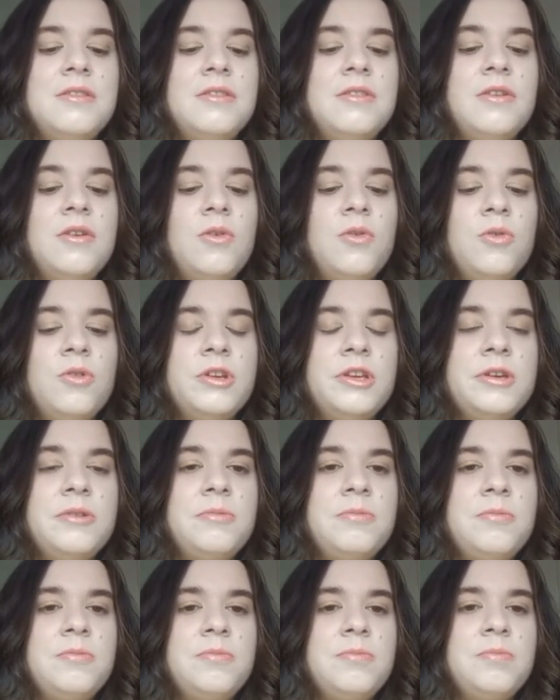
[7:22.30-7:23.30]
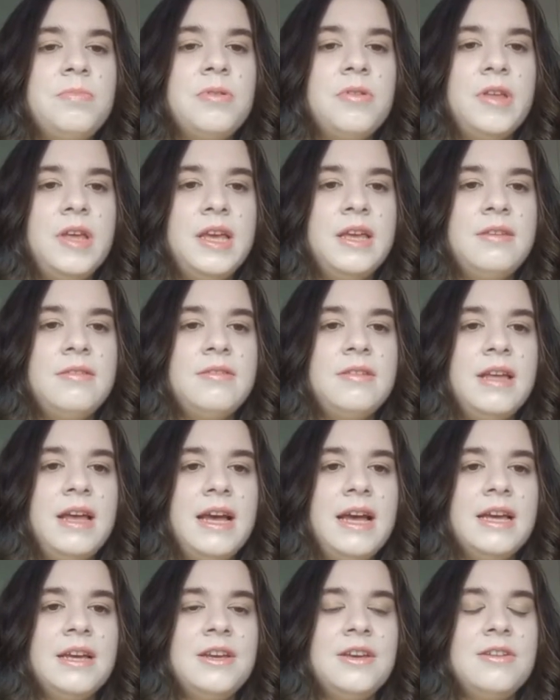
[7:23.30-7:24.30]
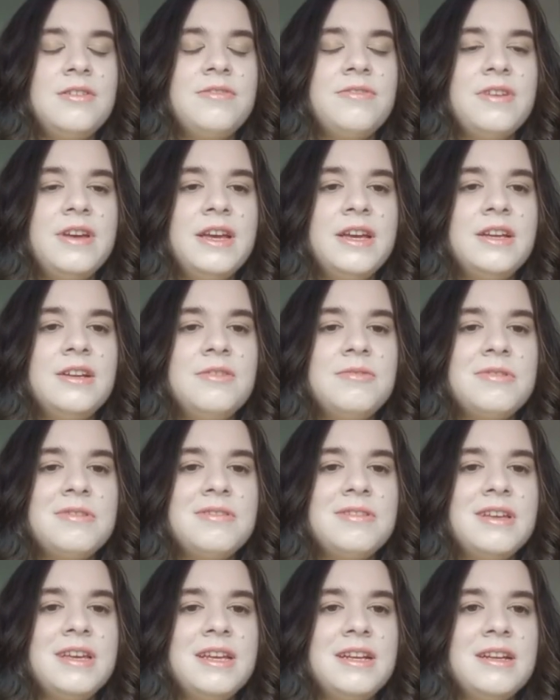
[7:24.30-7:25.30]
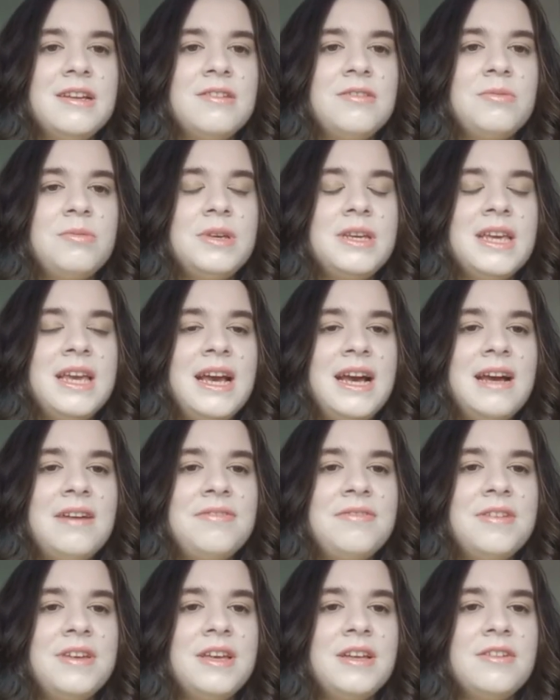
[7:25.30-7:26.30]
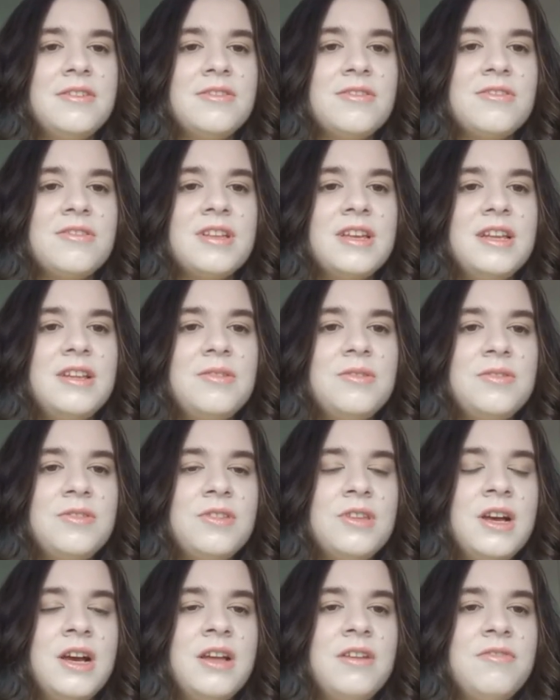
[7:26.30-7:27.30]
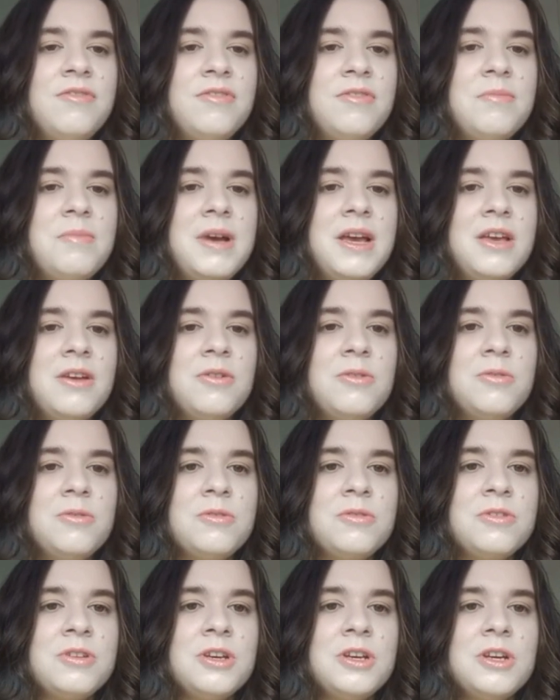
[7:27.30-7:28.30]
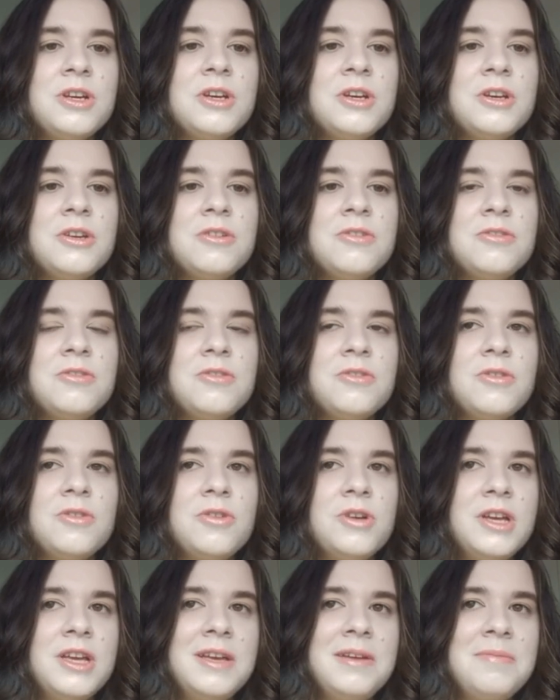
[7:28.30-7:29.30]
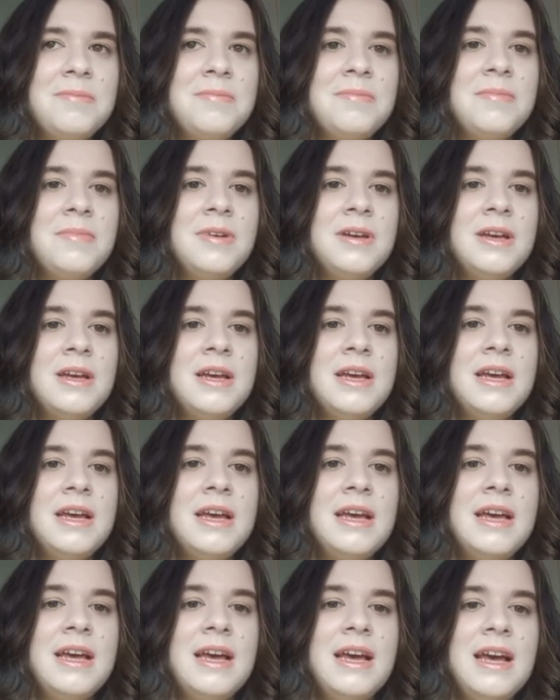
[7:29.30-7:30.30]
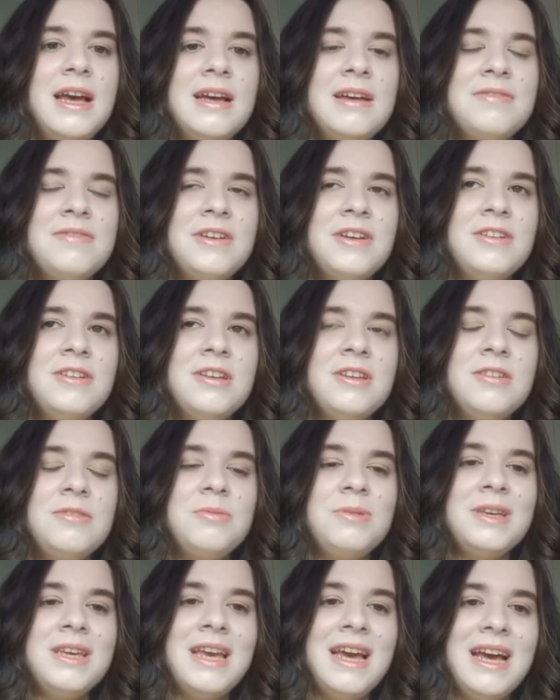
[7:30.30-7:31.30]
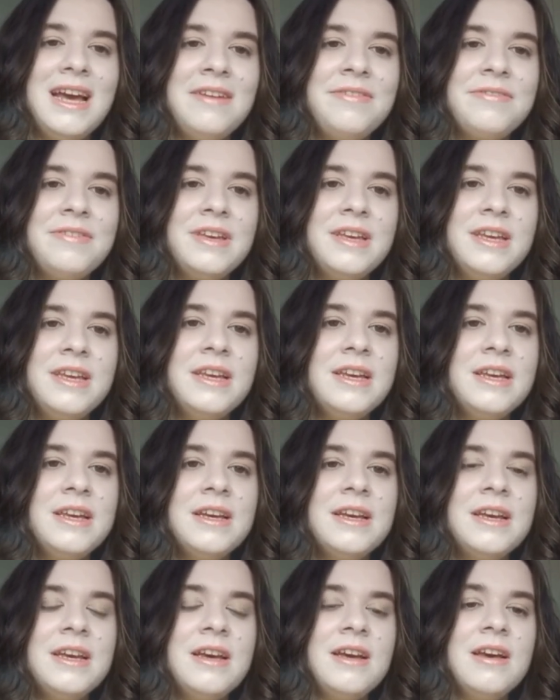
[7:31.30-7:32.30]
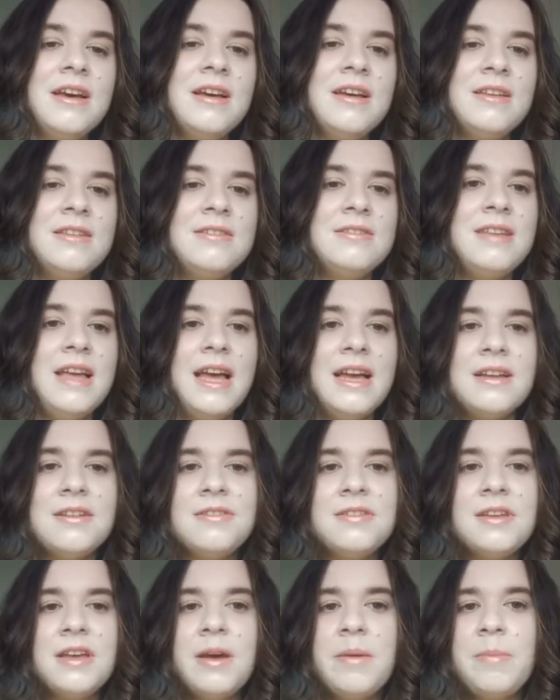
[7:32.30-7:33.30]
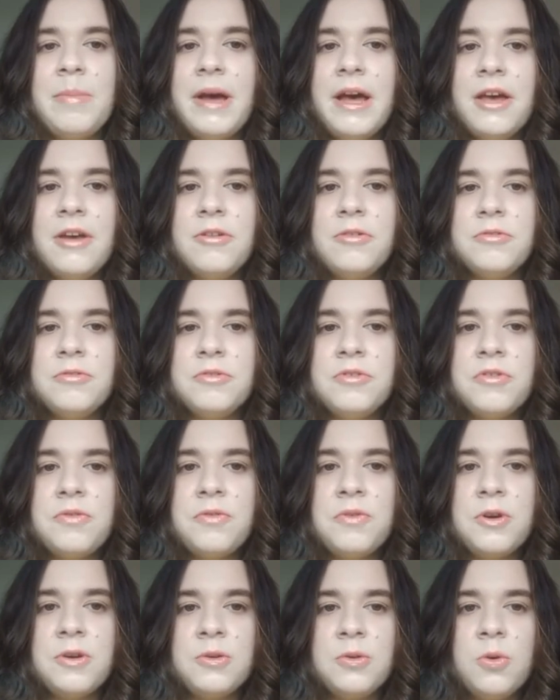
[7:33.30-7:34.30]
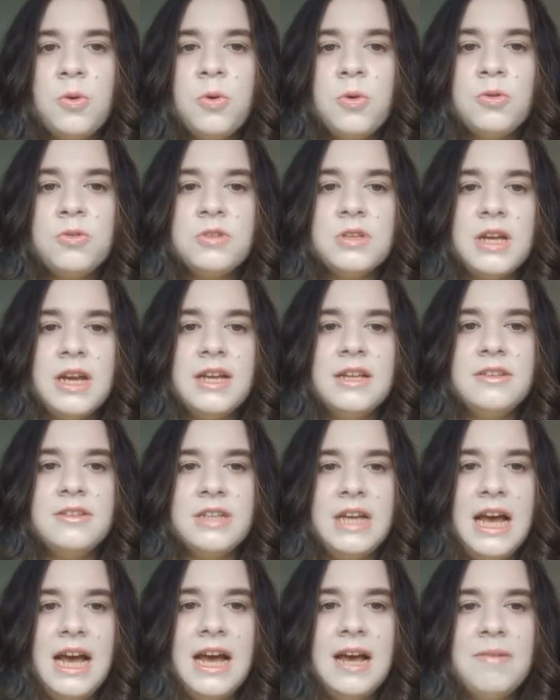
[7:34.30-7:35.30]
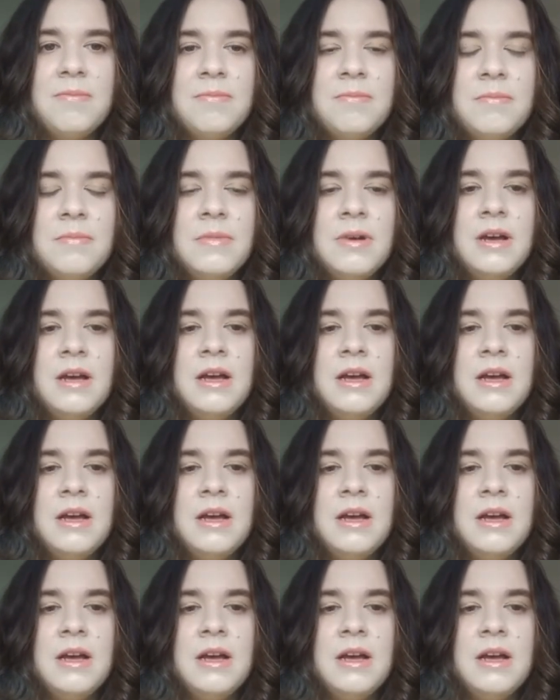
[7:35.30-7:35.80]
the only place that I could find was like this wee cafe, and it looked like there was nothing for miles. So I found this wee cafe, £6 for toast and jam.